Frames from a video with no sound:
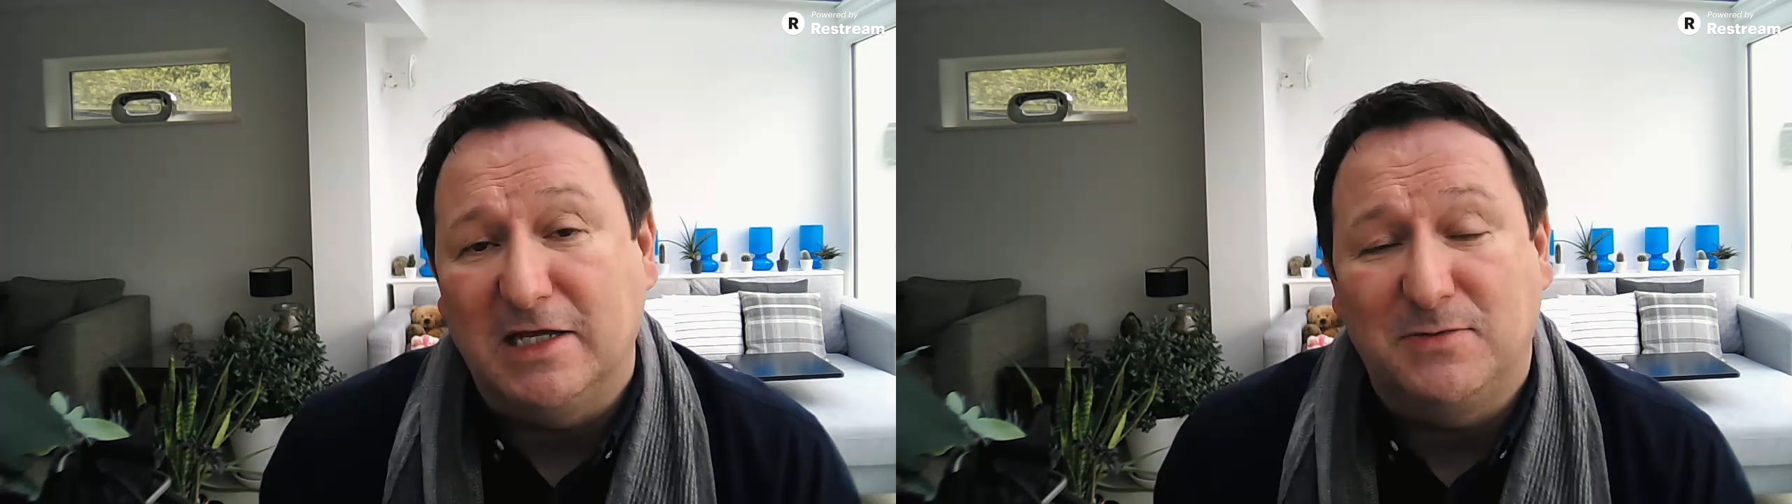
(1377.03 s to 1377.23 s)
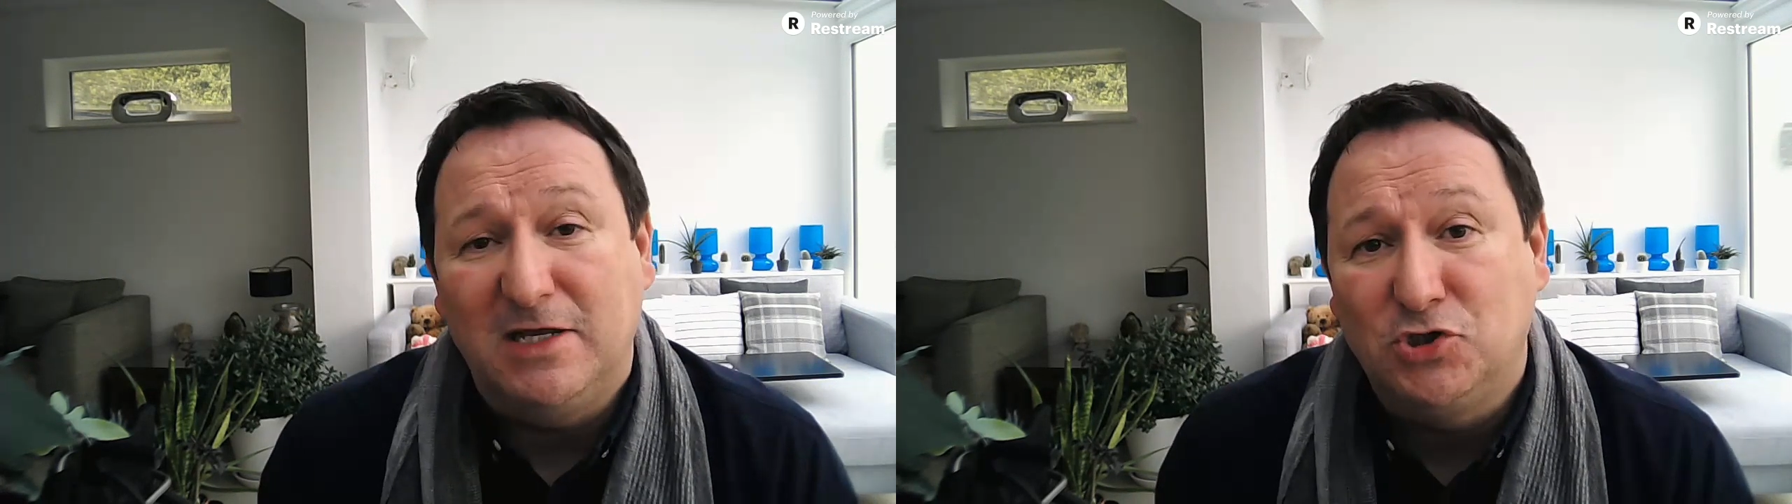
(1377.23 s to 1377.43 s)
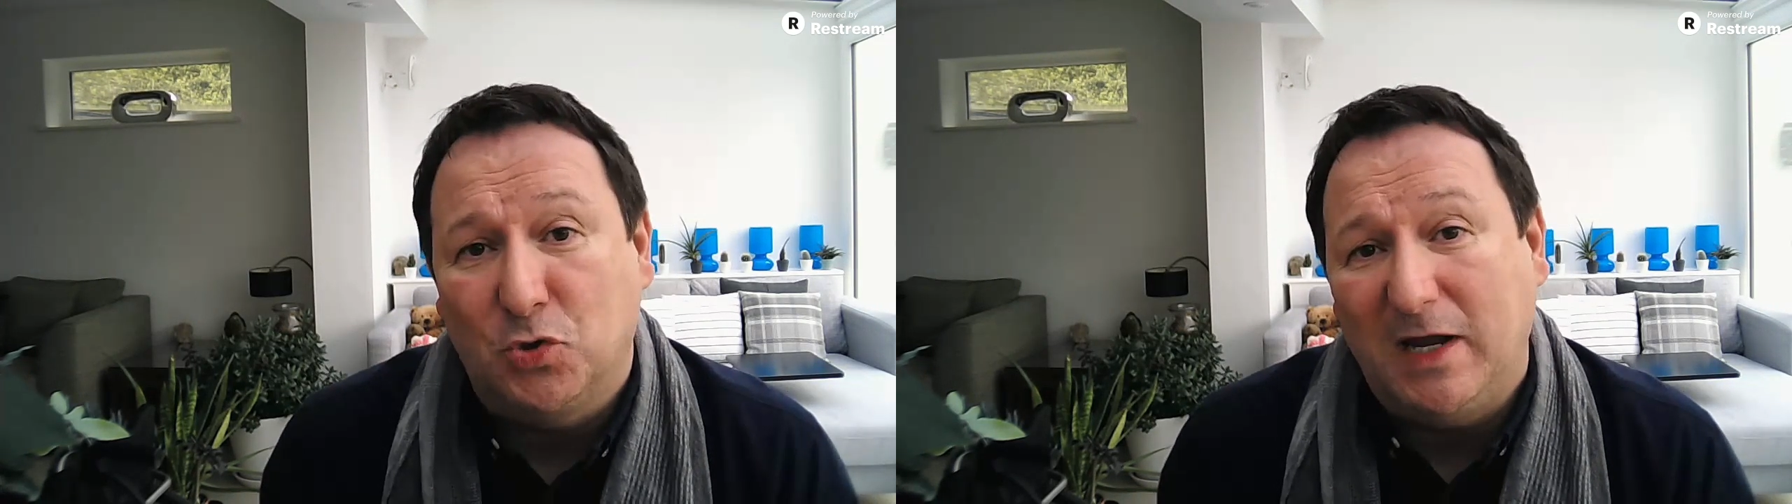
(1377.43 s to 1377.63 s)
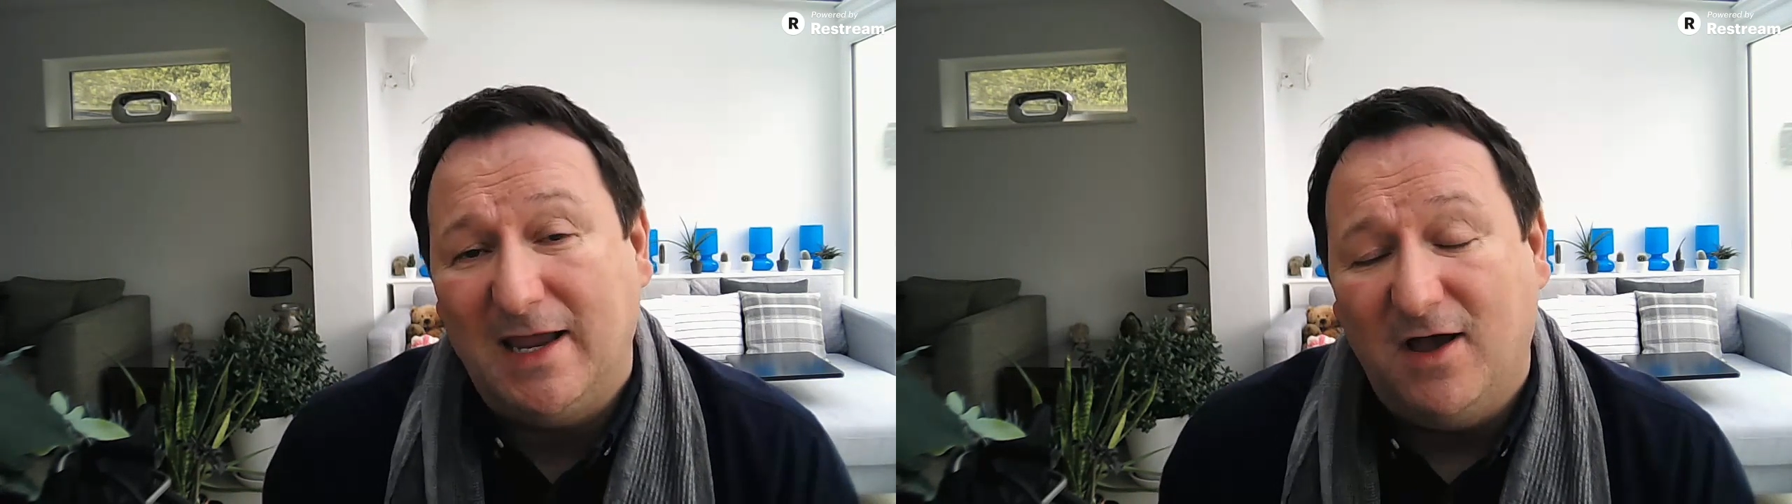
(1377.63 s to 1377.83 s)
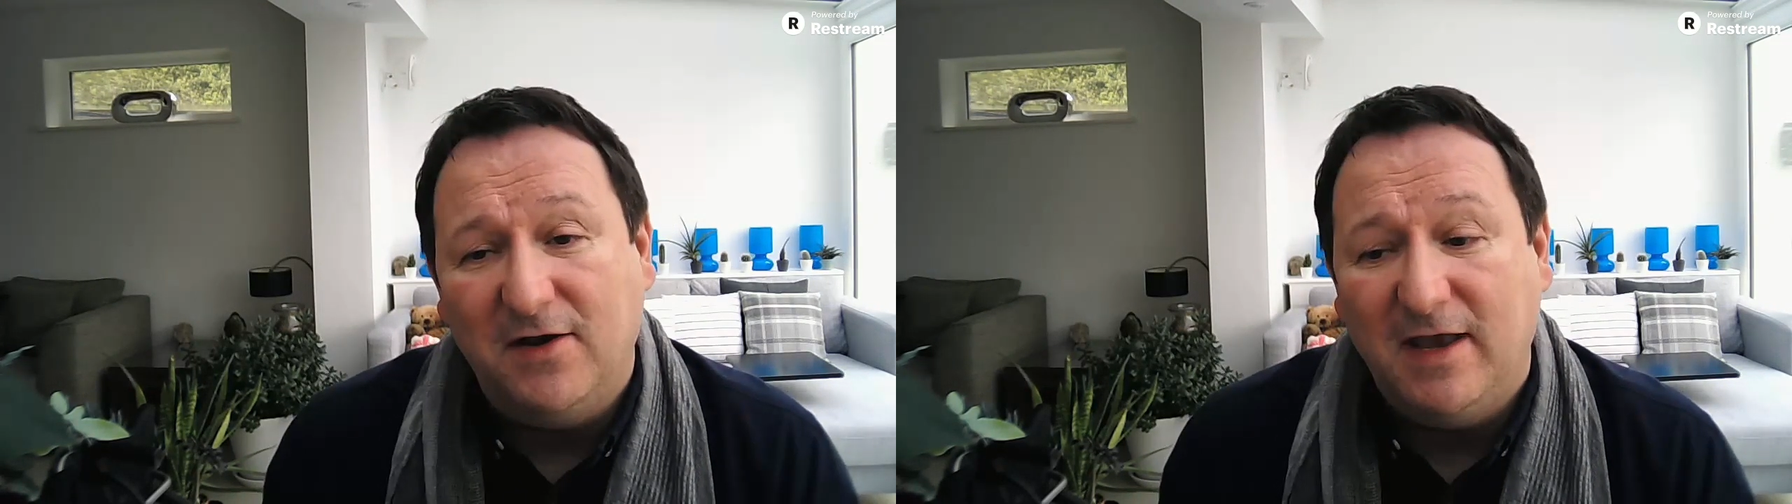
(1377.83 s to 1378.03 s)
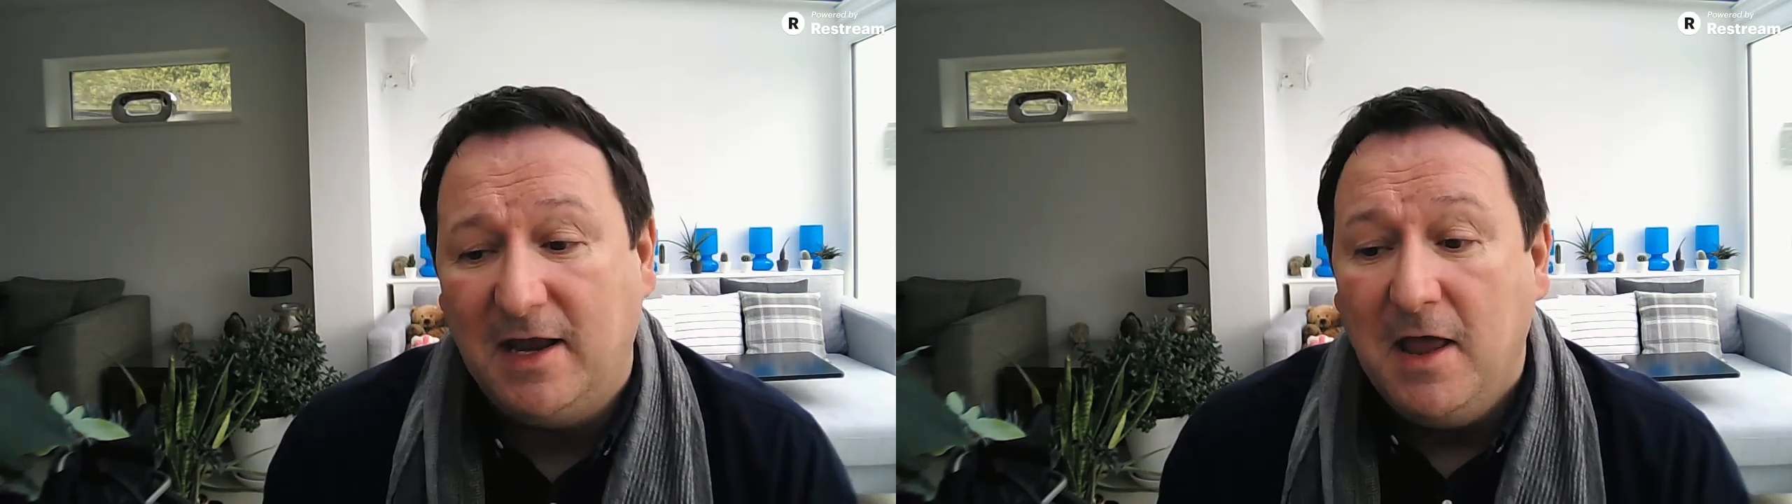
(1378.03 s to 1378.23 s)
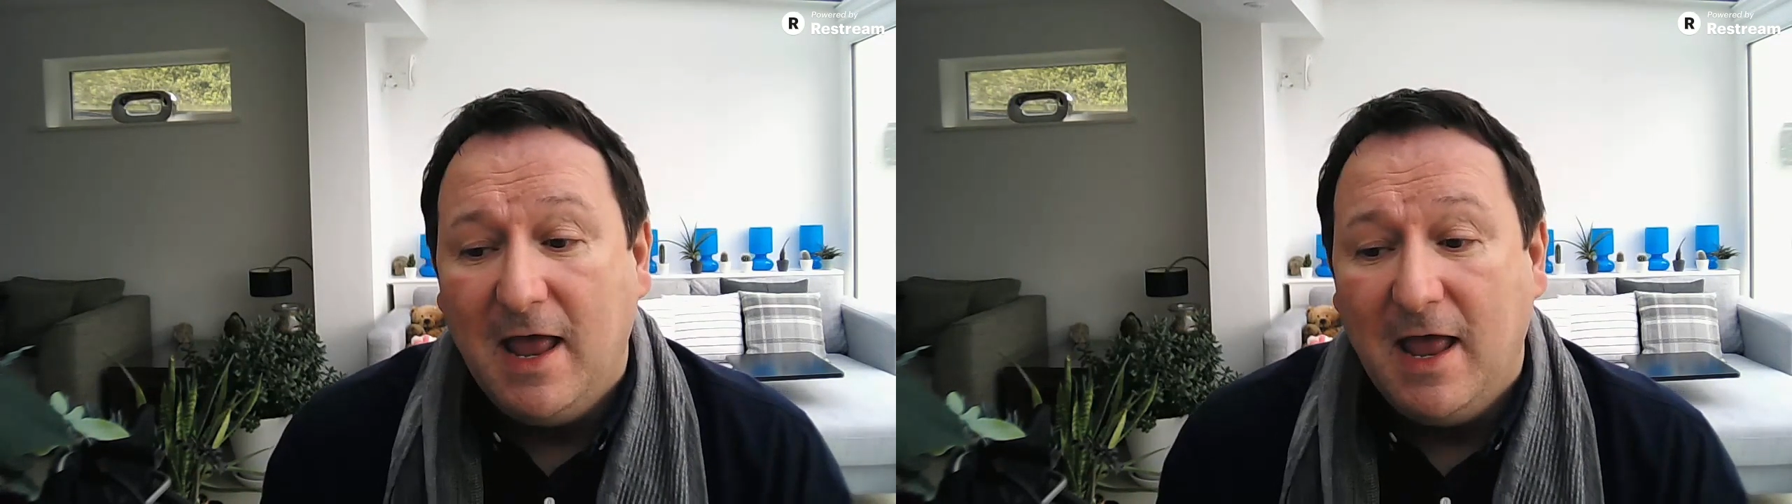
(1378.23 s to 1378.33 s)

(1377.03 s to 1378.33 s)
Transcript: we enjoy gardening,